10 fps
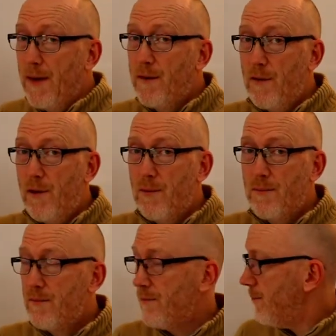into.
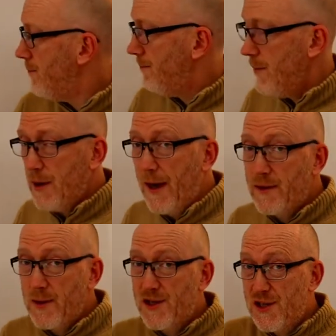Okay,
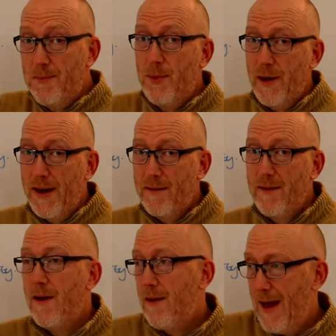so at some
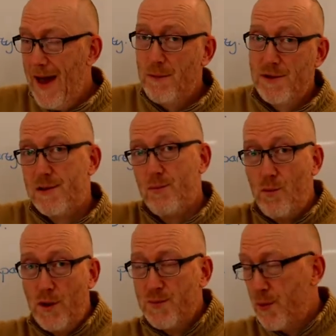point the house
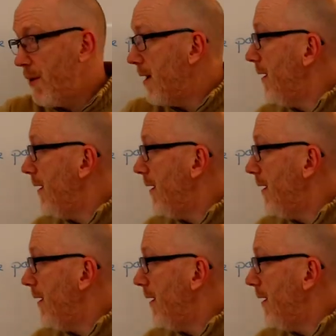was broken